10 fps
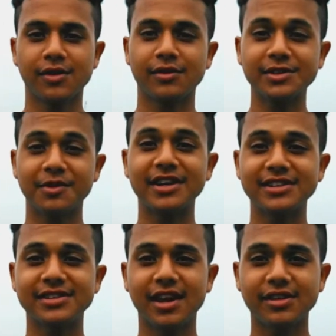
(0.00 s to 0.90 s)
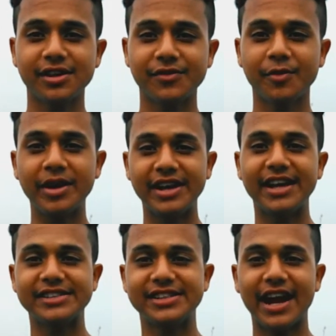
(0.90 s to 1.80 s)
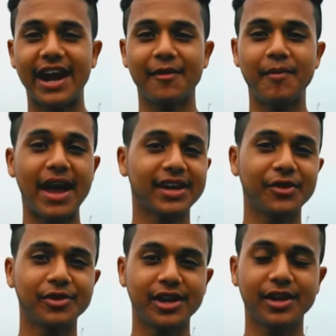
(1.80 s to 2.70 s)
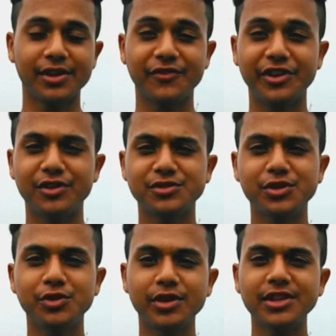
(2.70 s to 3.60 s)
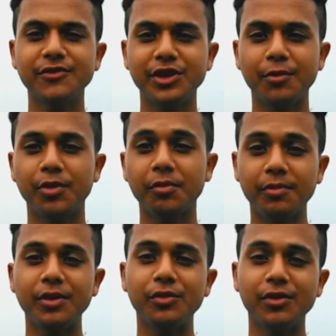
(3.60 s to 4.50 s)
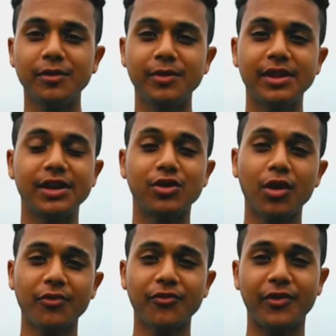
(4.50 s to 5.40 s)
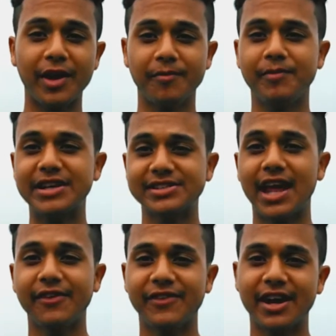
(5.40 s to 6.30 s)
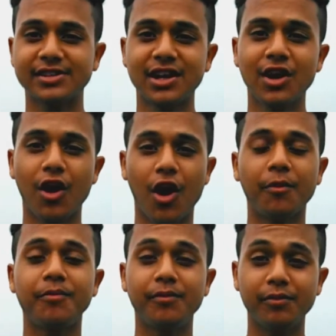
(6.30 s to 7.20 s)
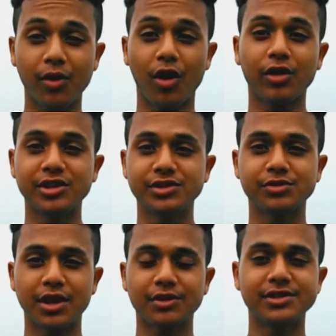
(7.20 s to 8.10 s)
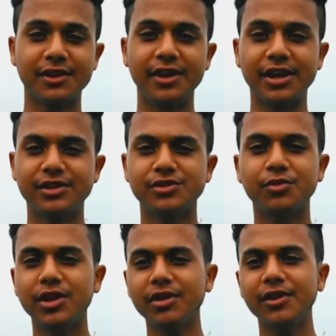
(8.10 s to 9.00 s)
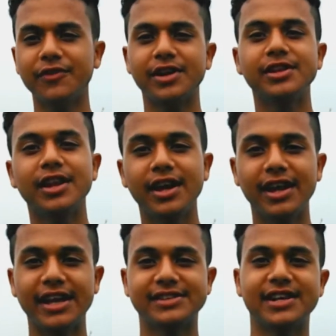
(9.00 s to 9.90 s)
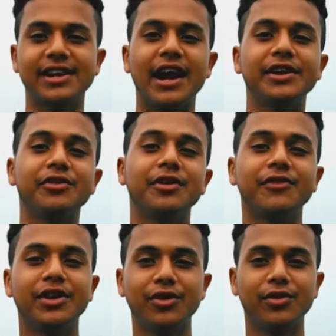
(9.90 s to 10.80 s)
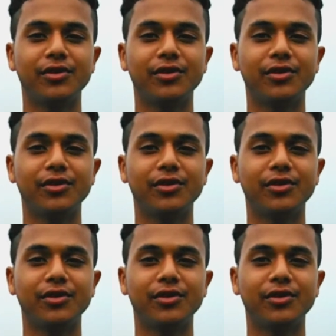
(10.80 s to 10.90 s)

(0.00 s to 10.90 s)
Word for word: What's up guys, it's Niladri from NDHD and I'm back here with another video. So today's video probably will be the top 5 best life hacks of August 2017. So without any further delay, let's get right into the video.